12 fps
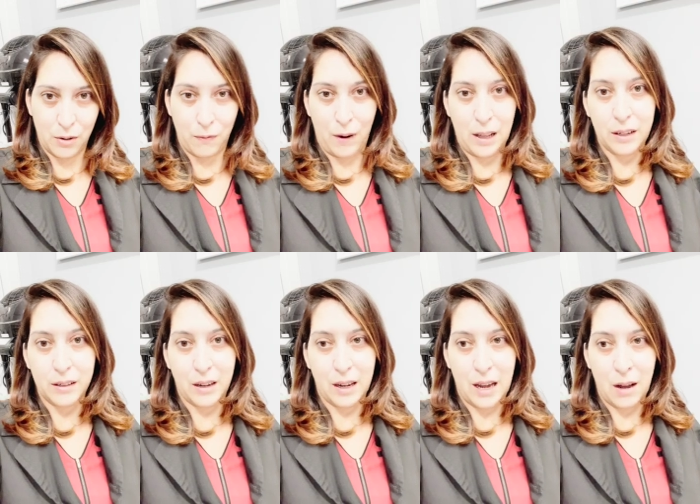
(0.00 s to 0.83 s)
or violet
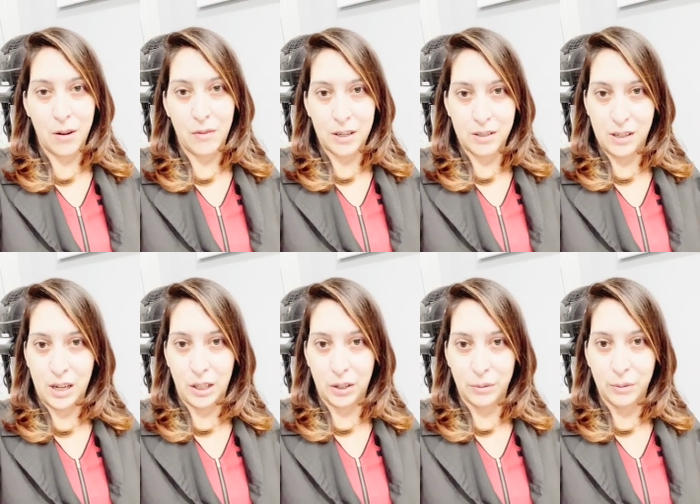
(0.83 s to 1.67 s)
counteracts
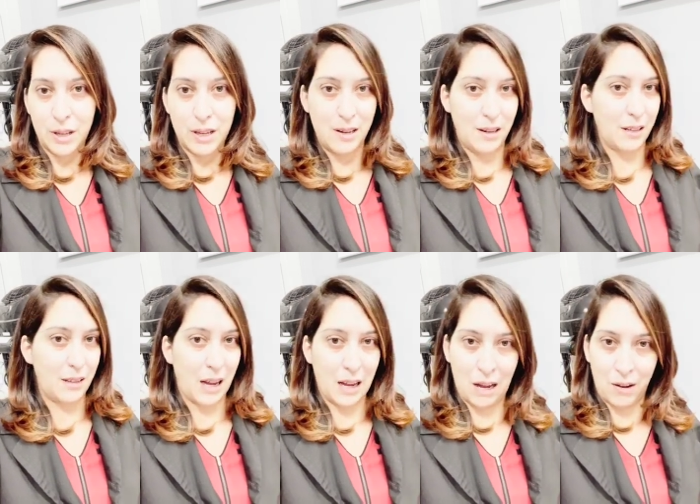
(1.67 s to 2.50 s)
yellow, does
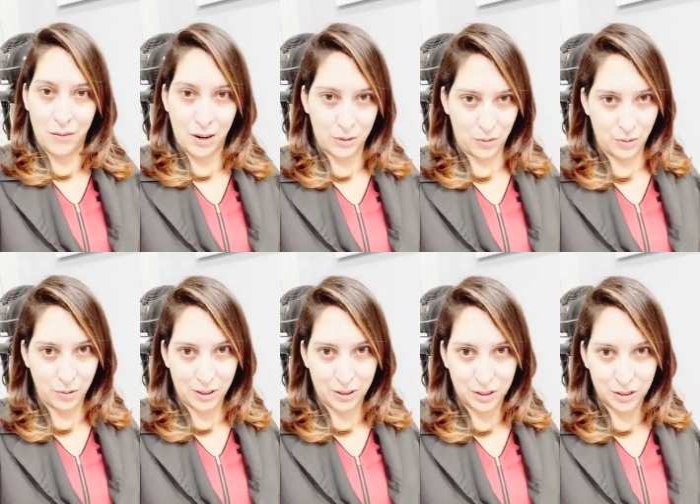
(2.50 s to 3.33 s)
not counteract
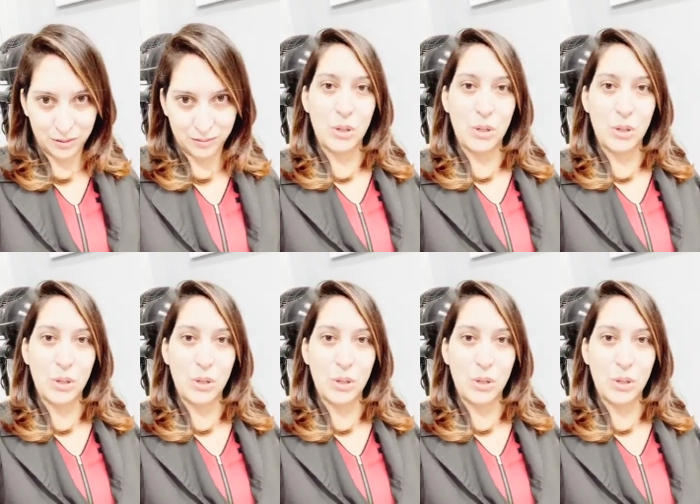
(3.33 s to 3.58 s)
orange.